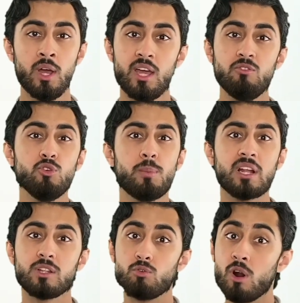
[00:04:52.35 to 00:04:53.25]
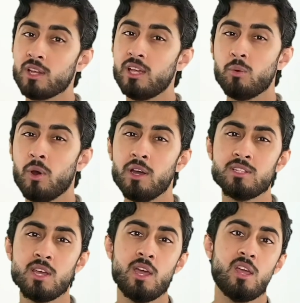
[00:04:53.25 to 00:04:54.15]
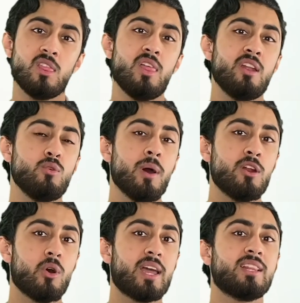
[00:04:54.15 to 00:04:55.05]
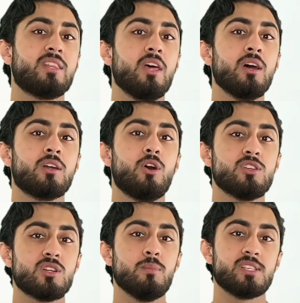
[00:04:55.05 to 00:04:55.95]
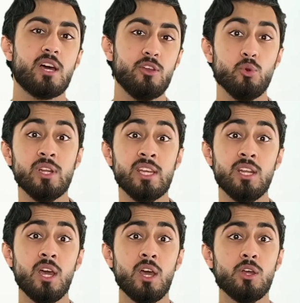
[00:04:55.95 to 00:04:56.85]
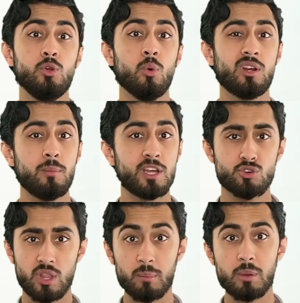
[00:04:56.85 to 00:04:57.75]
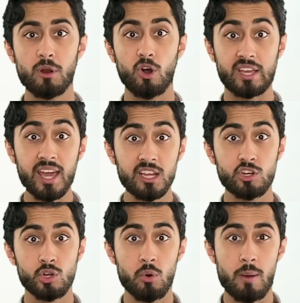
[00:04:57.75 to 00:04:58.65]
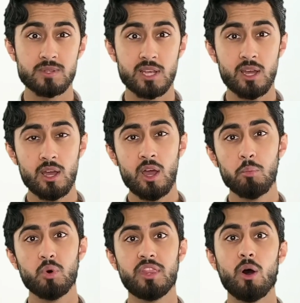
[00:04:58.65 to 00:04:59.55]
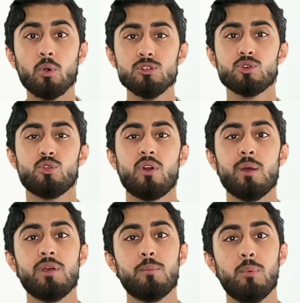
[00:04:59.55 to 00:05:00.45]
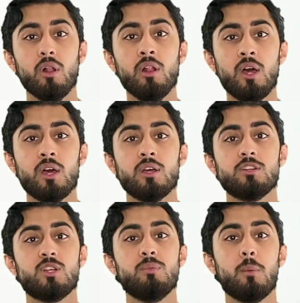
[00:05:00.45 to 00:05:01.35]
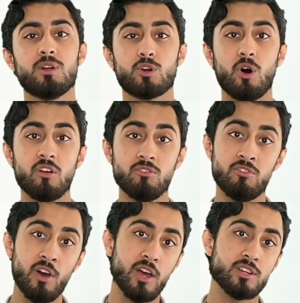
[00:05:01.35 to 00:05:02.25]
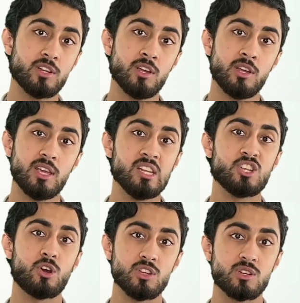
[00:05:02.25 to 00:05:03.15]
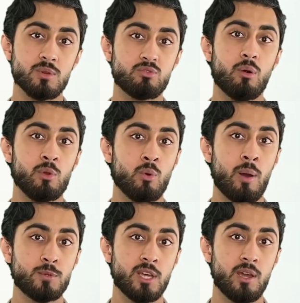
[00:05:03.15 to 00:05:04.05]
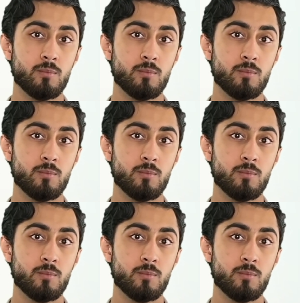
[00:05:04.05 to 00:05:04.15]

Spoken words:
If you pick the wrong keywords, then you might not get the customers that you need. You want to make sure that people are getting to your website, but they're also the right people to be able to convert into customers from your website.